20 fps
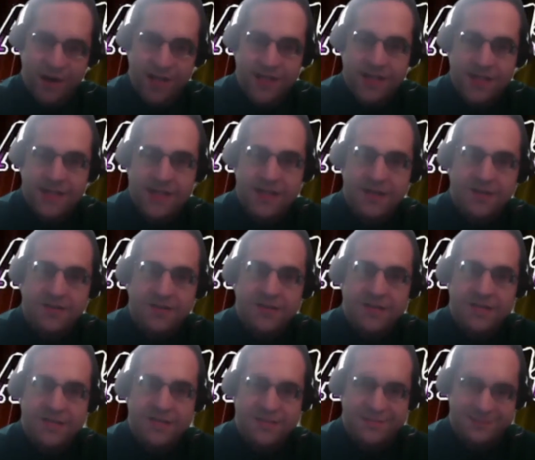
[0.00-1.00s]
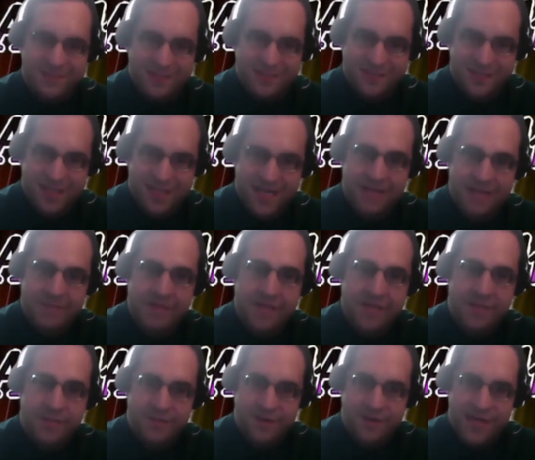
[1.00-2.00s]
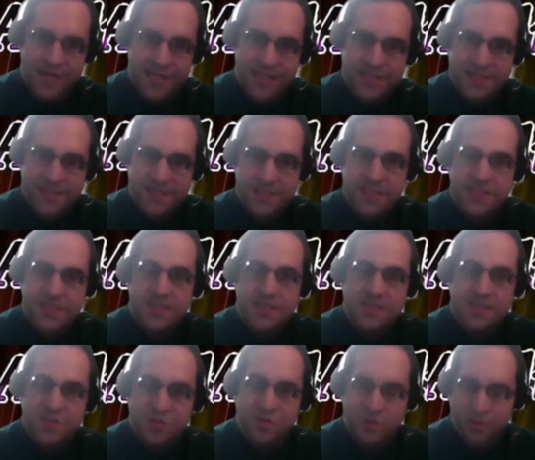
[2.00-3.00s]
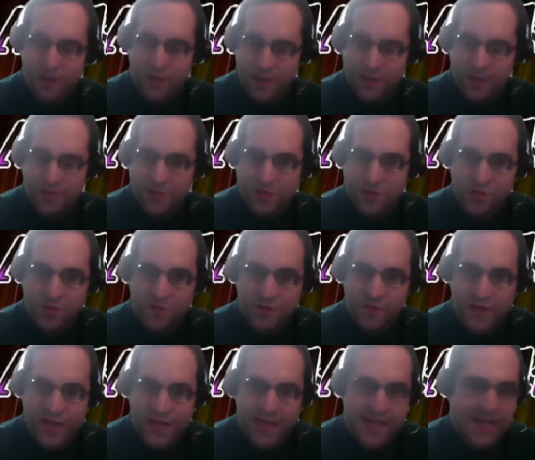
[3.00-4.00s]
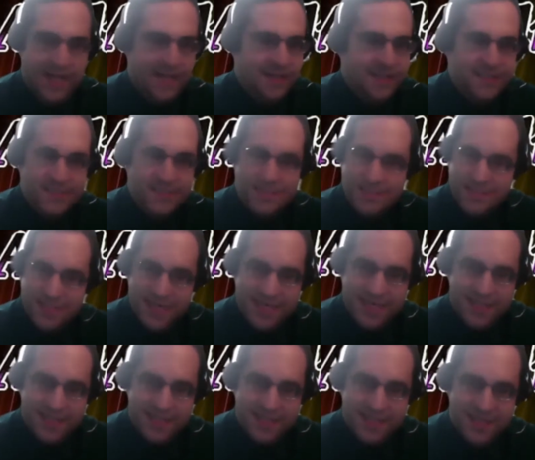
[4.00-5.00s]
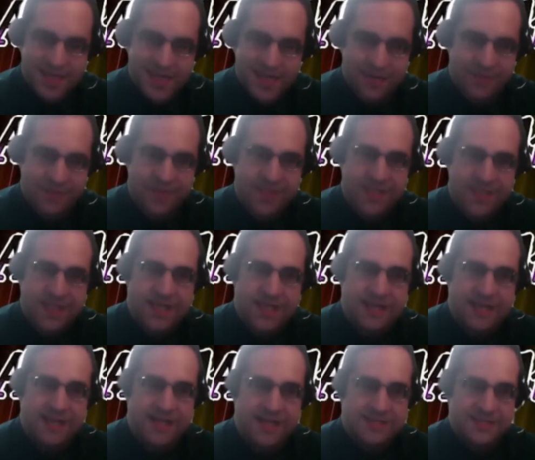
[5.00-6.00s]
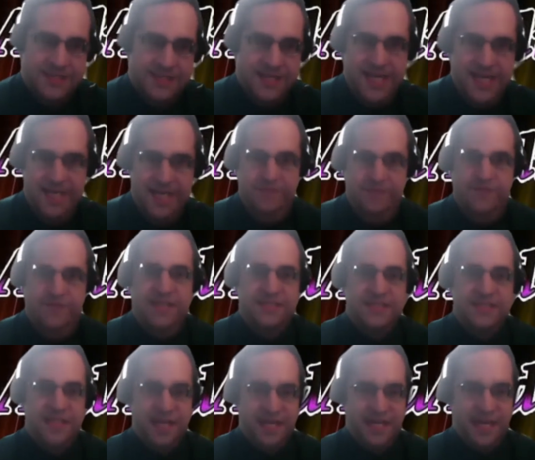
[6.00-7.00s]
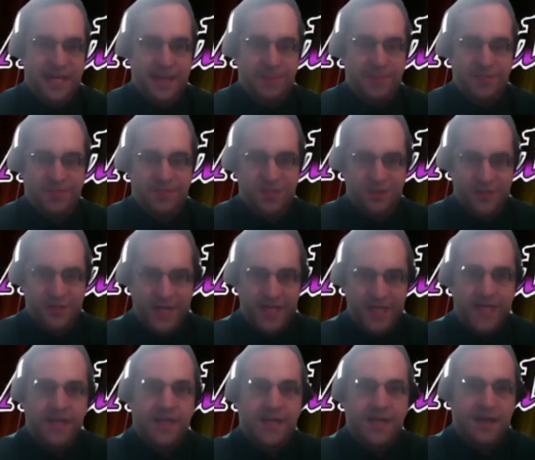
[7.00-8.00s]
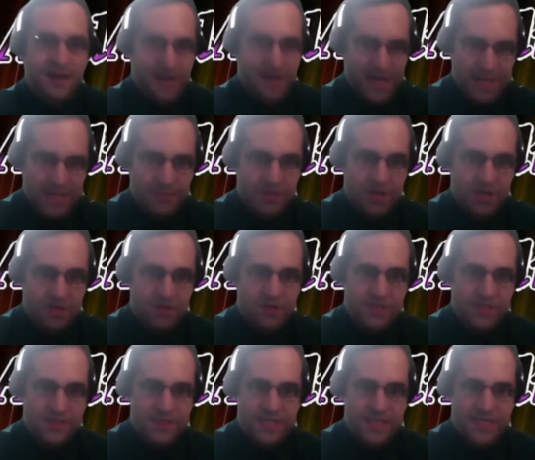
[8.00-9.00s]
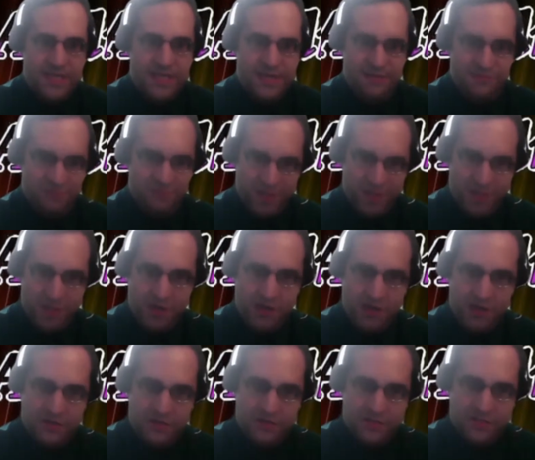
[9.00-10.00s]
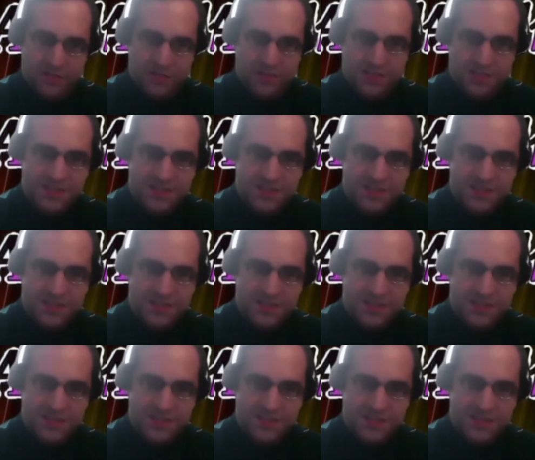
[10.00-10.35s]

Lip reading: There's a time and a place to do that, and this is not the time. And it's like, hey, if I see an opportunity, I'm going to take it regardless.